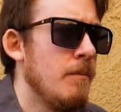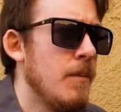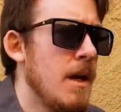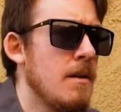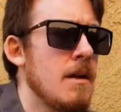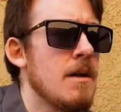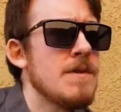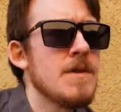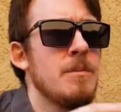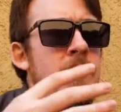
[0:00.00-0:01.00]
And
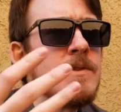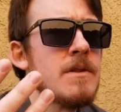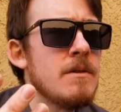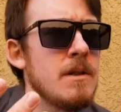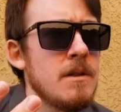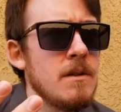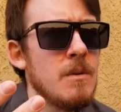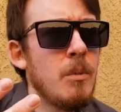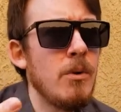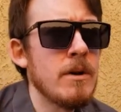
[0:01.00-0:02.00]
so basically, the
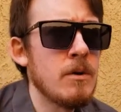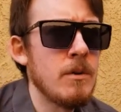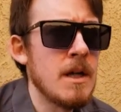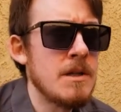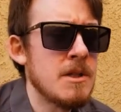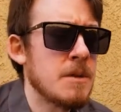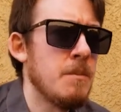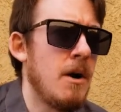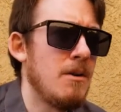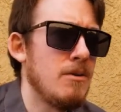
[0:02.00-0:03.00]
Poincare disk
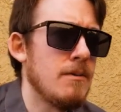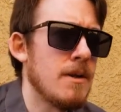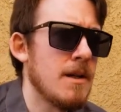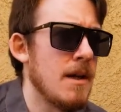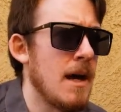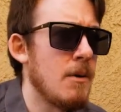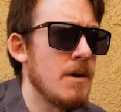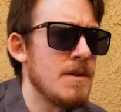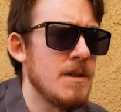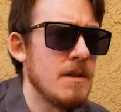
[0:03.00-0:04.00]
model, how I
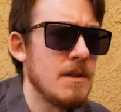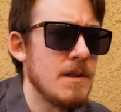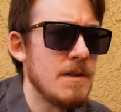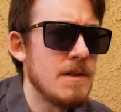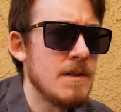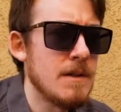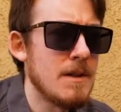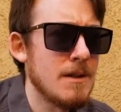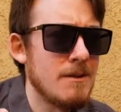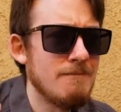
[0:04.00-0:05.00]
see it is,
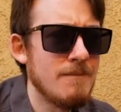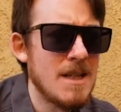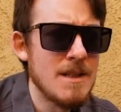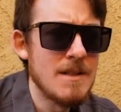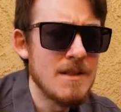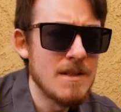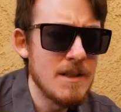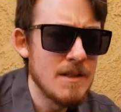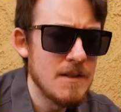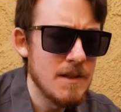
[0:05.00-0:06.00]

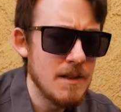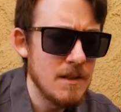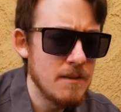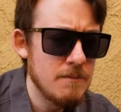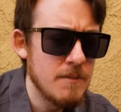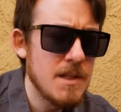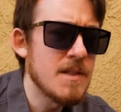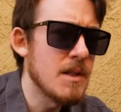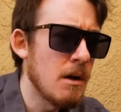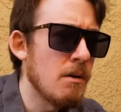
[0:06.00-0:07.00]
it's a
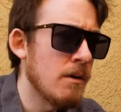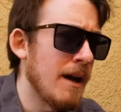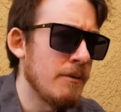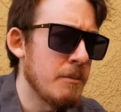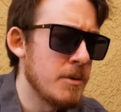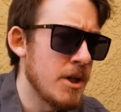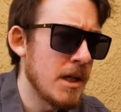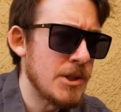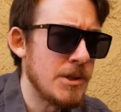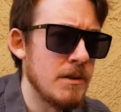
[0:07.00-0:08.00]
stereographic
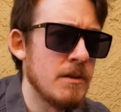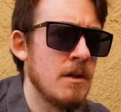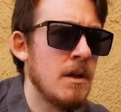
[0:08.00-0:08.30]
projection